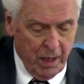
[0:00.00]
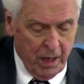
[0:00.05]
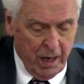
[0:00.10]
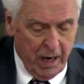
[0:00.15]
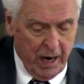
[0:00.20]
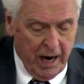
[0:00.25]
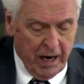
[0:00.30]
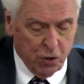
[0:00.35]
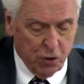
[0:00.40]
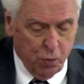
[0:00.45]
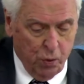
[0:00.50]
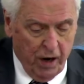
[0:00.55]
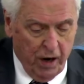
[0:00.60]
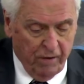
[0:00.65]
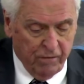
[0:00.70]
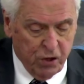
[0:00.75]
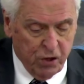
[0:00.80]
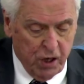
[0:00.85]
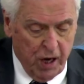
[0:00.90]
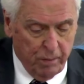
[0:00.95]
As we
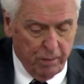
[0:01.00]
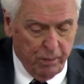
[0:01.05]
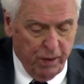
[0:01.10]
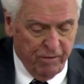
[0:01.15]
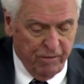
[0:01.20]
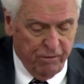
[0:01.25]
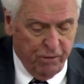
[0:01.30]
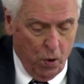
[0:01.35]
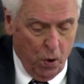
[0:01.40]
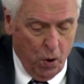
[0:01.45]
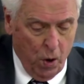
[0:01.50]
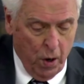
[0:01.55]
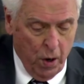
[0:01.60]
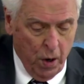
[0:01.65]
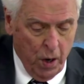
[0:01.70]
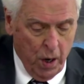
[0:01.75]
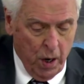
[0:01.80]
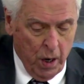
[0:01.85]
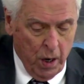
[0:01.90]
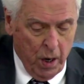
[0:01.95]
have said before,
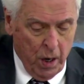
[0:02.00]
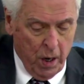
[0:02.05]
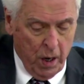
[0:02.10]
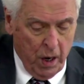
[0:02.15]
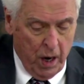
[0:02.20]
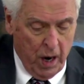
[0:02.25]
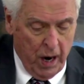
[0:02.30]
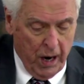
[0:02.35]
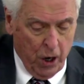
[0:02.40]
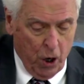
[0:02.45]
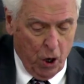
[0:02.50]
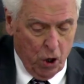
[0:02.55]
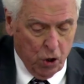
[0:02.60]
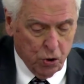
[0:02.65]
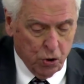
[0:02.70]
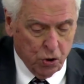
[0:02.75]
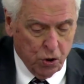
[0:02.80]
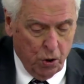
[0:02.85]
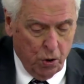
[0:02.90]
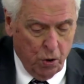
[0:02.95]
I
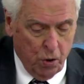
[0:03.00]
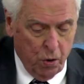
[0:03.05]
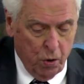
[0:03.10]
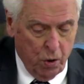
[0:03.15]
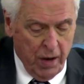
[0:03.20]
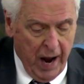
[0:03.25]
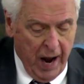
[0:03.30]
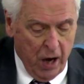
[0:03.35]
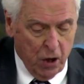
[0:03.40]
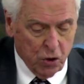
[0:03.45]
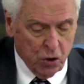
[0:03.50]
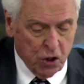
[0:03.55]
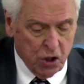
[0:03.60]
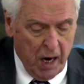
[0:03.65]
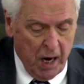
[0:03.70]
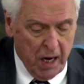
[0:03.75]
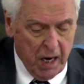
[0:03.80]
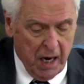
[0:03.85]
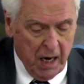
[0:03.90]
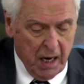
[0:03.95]
also now
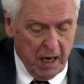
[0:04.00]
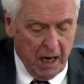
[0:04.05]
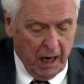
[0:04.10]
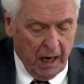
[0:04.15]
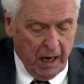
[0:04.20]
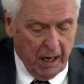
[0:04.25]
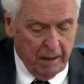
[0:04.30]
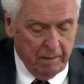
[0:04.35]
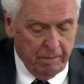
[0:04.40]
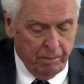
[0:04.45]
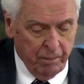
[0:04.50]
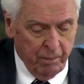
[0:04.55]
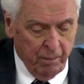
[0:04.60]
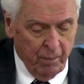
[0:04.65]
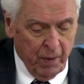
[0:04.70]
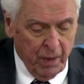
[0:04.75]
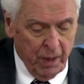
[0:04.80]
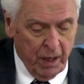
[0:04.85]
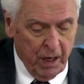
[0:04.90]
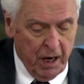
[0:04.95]
say again,
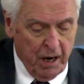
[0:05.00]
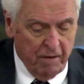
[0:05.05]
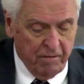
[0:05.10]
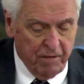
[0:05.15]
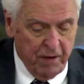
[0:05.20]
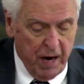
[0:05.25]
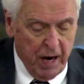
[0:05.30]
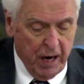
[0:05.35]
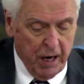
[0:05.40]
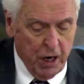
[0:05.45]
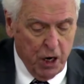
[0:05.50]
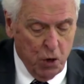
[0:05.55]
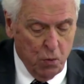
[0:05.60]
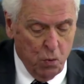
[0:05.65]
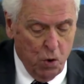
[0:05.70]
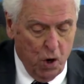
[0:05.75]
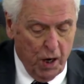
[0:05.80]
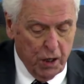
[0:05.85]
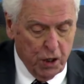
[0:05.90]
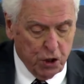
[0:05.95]
if
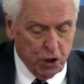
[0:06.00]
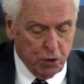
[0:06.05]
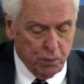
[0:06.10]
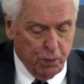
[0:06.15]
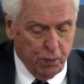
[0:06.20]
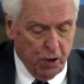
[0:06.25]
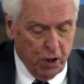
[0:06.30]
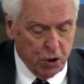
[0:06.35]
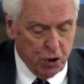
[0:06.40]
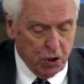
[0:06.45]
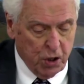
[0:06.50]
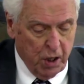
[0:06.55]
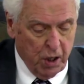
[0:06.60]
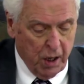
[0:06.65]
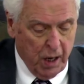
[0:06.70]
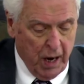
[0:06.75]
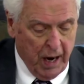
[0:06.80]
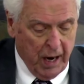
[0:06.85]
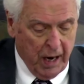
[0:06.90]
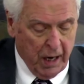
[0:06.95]
anyone is
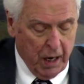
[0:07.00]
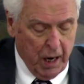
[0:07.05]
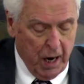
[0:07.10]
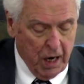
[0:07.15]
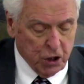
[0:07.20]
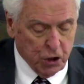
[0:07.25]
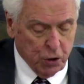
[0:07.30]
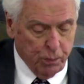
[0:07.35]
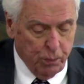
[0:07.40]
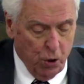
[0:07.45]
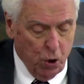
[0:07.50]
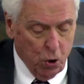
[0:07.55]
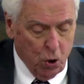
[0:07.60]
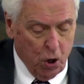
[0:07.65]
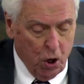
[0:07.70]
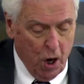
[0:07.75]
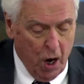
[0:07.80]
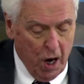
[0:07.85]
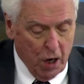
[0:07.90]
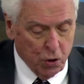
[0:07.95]
preaching a gospel
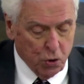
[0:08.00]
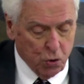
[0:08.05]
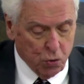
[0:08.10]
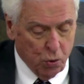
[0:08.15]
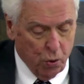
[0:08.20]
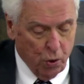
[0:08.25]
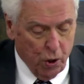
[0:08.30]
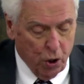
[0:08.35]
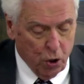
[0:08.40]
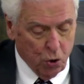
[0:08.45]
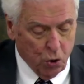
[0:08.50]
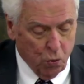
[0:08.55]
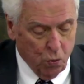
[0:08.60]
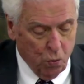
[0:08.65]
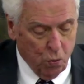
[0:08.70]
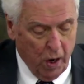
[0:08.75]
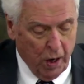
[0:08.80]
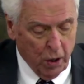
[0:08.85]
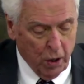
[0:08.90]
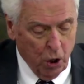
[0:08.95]
contrary to
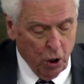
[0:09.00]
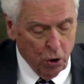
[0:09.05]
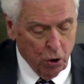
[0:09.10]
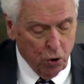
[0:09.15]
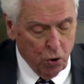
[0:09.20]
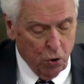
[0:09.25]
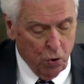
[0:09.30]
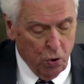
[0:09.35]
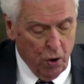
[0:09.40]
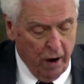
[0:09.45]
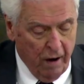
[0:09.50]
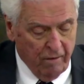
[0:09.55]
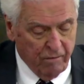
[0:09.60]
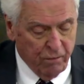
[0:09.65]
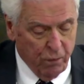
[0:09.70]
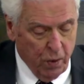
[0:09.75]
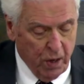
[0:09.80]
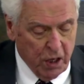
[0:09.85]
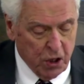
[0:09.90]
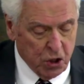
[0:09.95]
what you
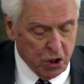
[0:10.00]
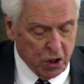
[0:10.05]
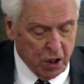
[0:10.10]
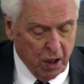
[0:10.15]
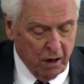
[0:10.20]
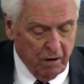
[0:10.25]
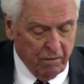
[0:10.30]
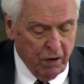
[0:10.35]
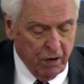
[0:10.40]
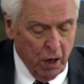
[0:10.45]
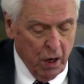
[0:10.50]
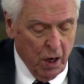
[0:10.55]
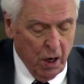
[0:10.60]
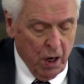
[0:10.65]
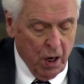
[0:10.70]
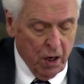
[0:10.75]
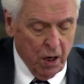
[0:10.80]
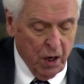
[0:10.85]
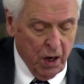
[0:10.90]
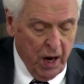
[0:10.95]
have received,
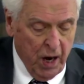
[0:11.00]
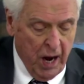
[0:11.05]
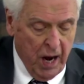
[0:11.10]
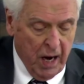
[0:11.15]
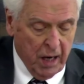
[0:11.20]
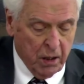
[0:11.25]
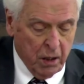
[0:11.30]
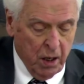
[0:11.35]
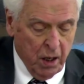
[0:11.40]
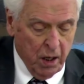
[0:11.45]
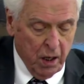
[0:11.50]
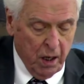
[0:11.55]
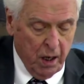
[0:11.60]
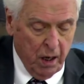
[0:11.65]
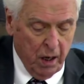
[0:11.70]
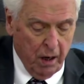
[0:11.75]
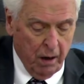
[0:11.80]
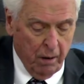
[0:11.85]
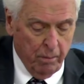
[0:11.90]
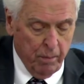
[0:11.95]
let
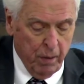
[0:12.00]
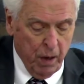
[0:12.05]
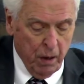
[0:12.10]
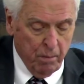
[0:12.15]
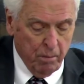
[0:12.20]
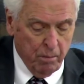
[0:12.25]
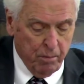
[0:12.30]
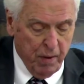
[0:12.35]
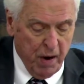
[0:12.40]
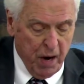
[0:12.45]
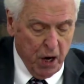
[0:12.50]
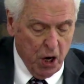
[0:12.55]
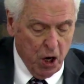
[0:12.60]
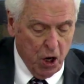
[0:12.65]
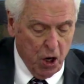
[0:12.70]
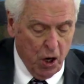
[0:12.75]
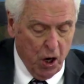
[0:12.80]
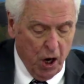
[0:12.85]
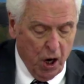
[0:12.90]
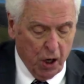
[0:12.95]
him
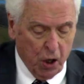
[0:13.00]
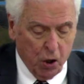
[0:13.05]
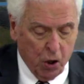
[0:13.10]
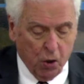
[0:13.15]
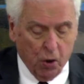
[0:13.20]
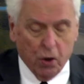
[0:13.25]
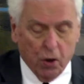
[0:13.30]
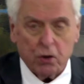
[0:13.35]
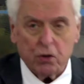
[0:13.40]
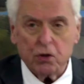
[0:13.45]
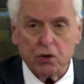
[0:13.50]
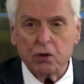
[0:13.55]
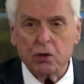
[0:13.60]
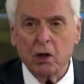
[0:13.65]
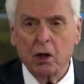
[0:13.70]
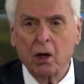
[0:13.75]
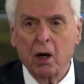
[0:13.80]
be accursed.